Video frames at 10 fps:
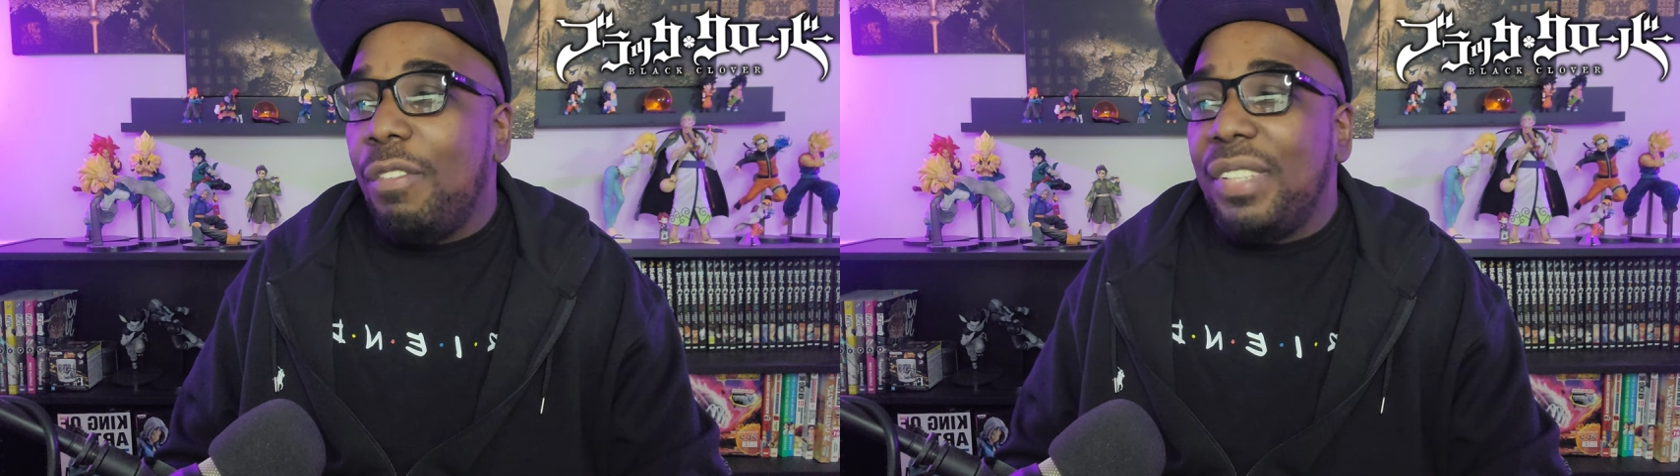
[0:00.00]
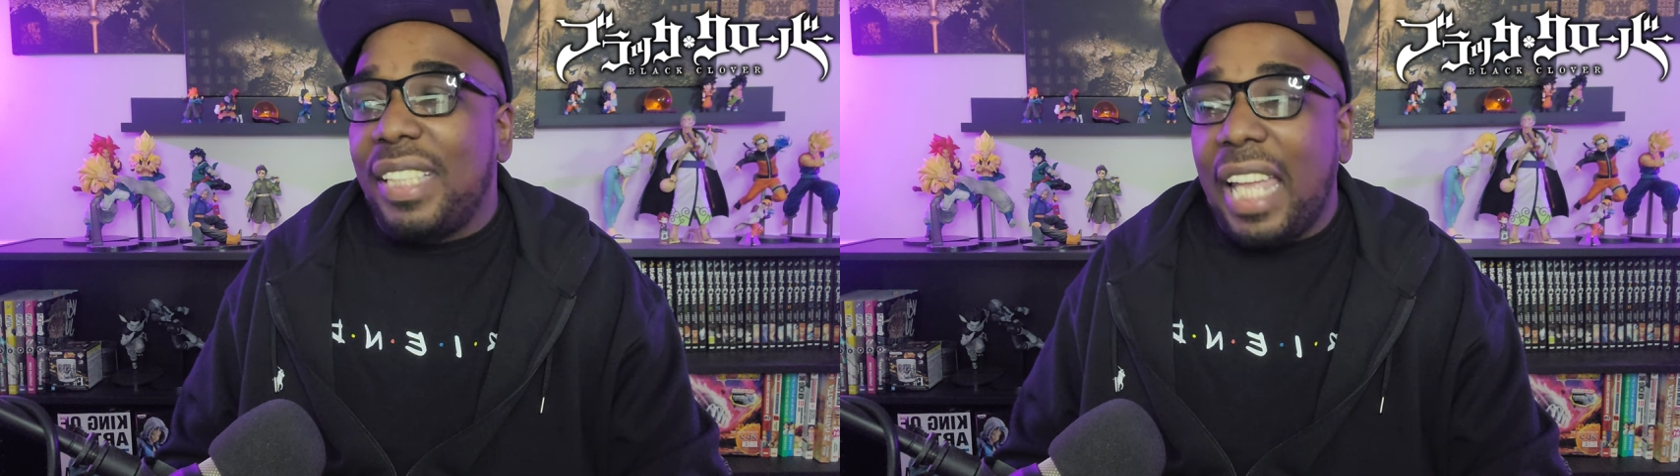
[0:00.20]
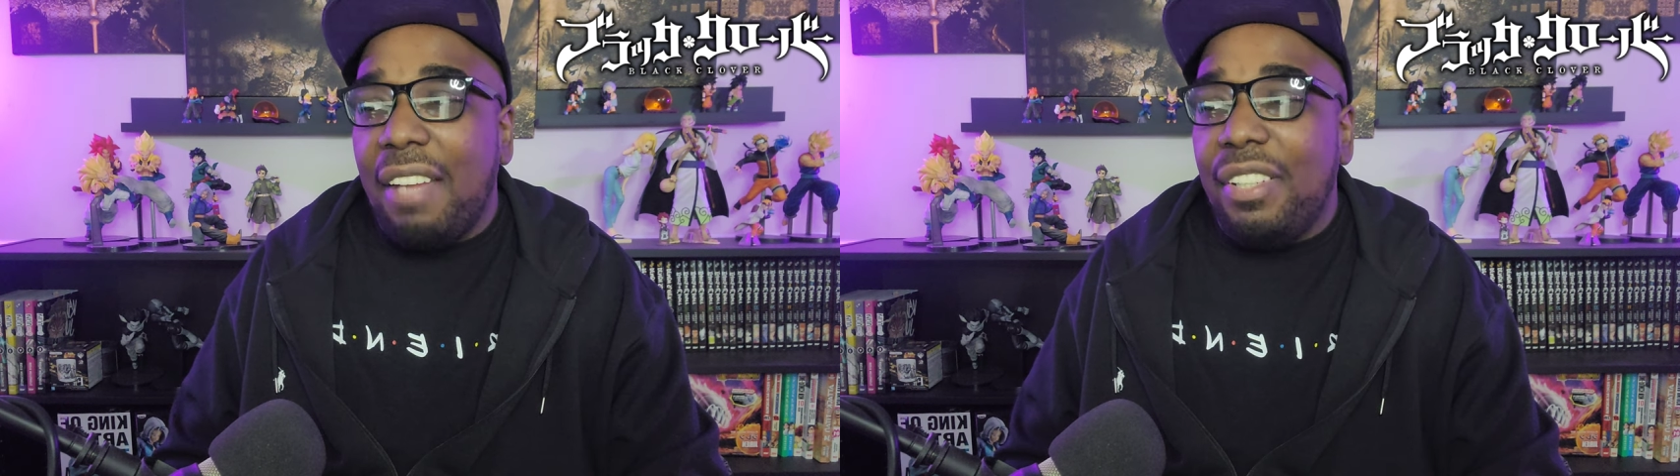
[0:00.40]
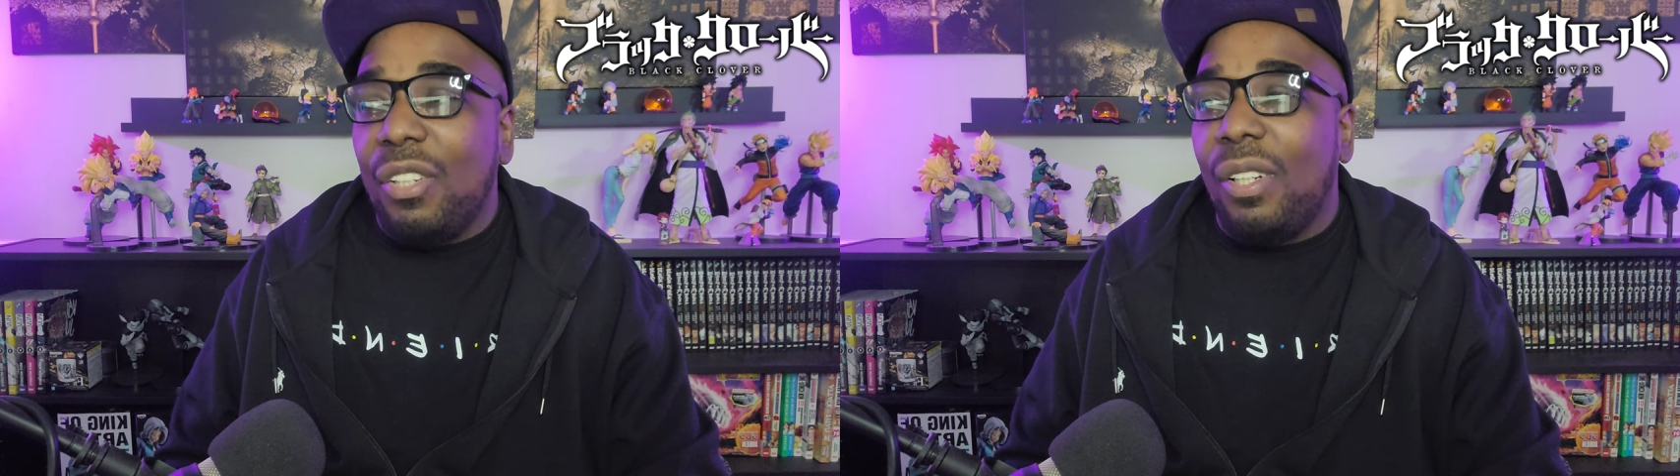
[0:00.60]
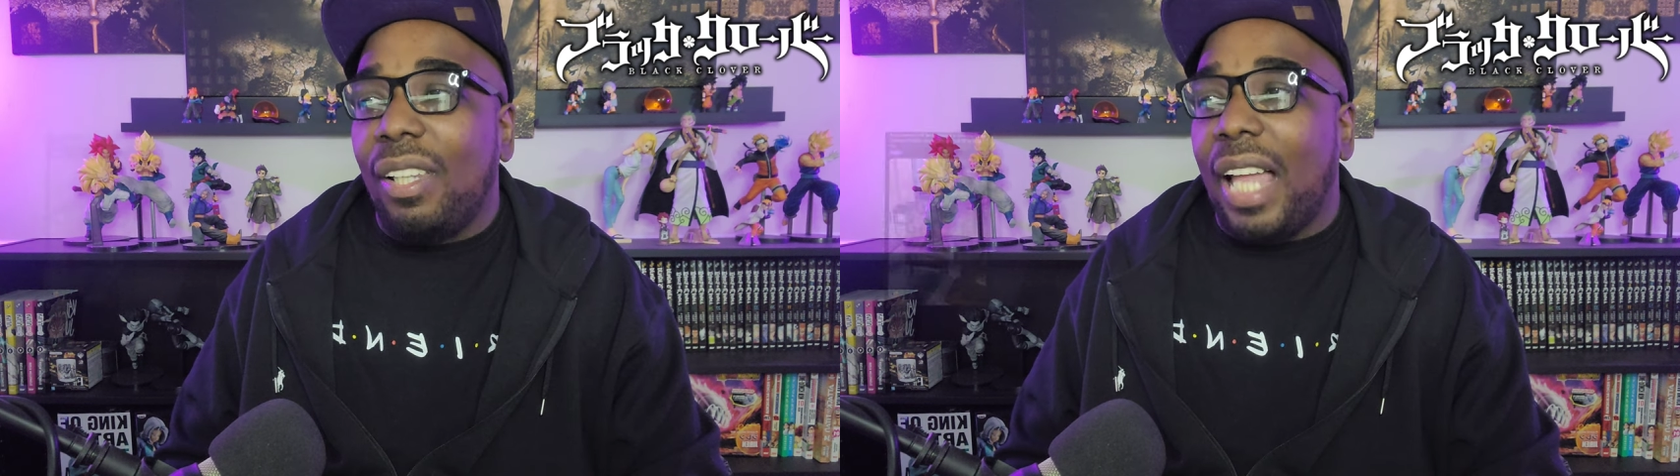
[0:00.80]
if it's heavy
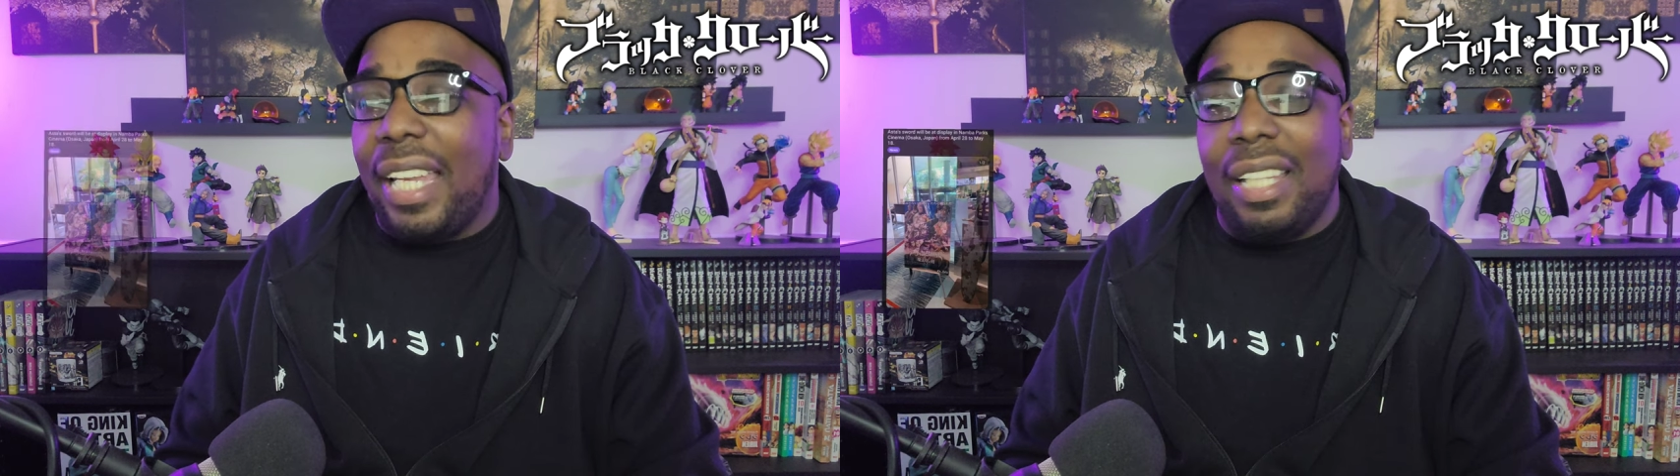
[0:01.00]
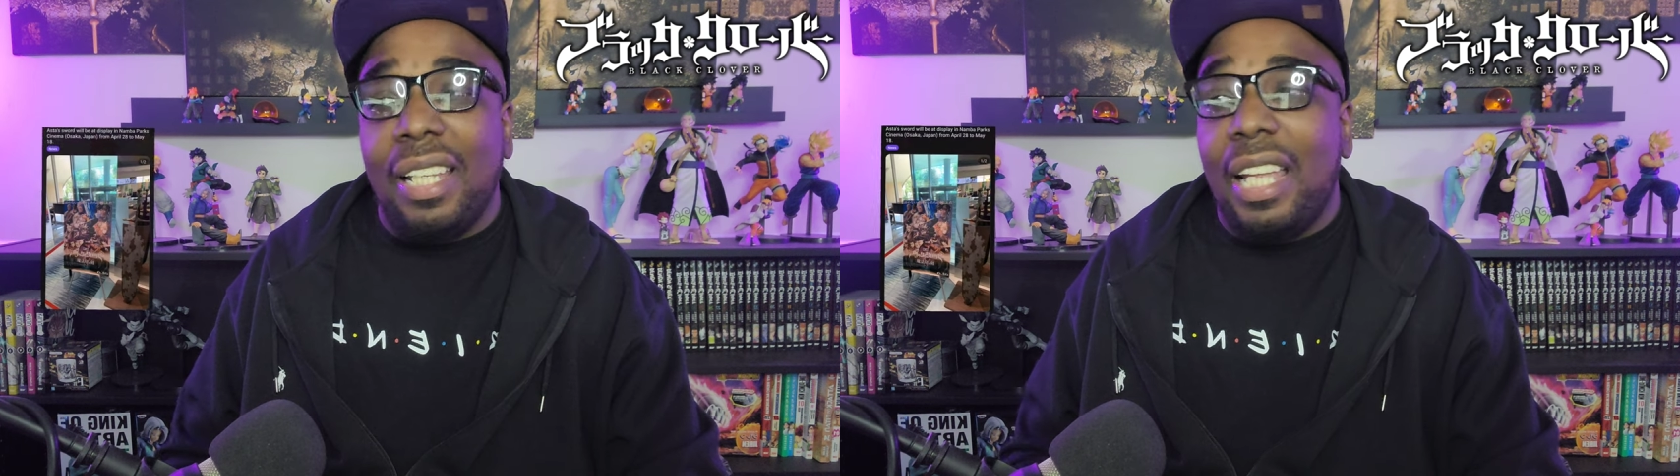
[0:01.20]
or light.